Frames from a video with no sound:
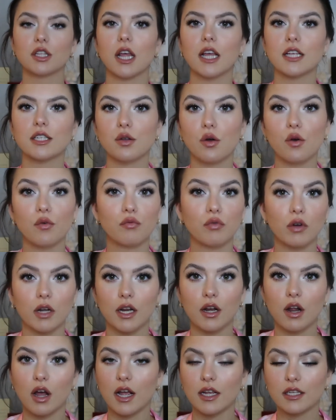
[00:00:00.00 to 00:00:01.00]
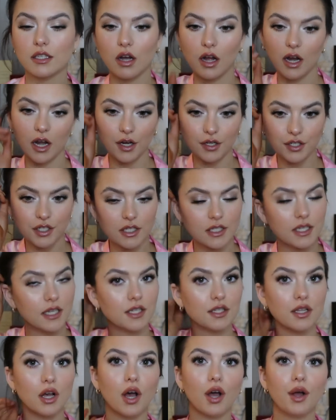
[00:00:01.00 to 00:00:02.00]
They're sort of really nice eyelashes,
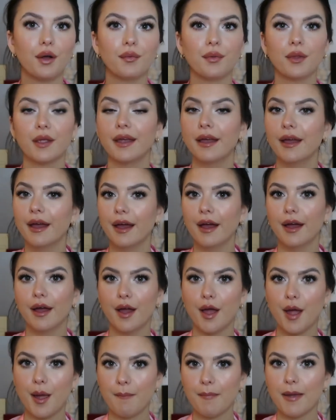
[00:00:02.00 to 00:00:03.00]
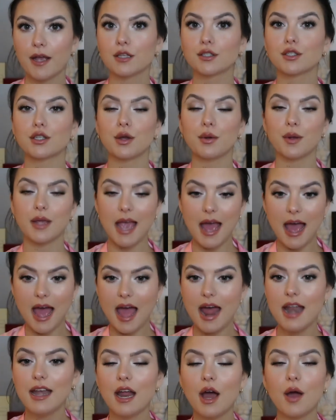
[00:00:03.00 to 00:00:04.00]
these are. So
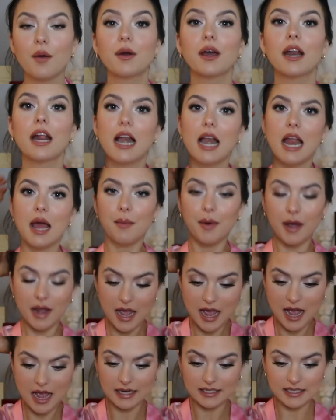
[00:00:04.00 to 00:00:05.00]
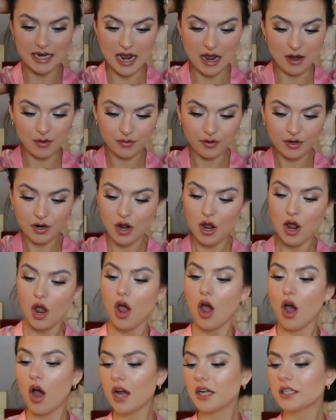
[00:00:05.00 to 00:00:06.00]
yeah, now I'm going to let my hair down.
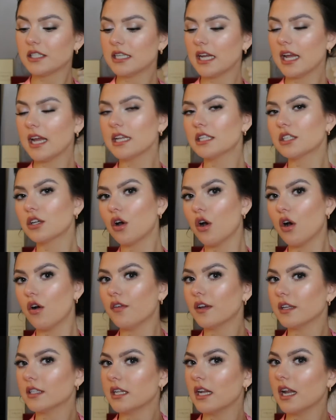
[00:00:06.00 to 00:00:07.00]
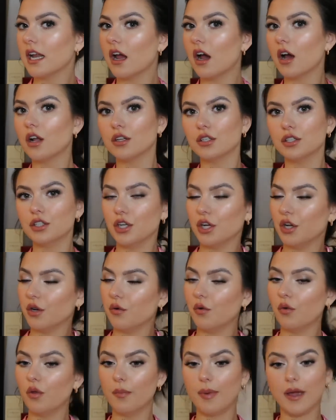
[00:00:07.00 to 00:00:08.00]
I did obviously
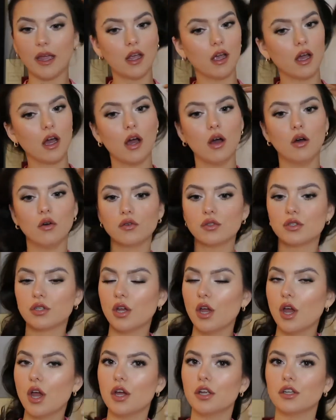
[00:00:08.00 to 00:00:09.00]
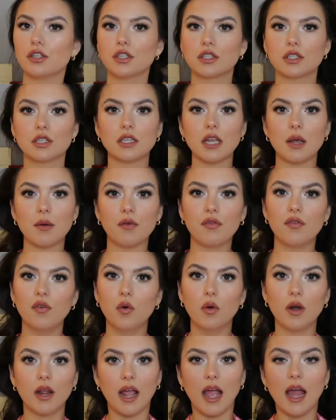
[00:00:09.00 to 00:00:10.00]
undo all the pin curls just because they were
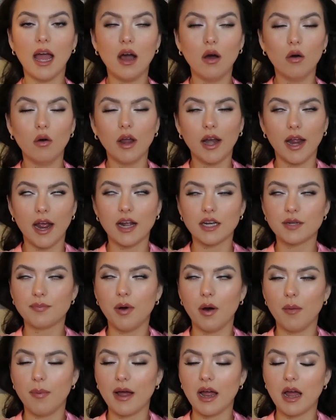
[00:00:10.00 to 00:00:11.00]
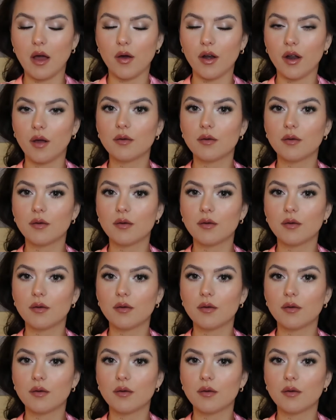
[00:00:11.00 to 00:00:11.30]
falling out and I had to pop out.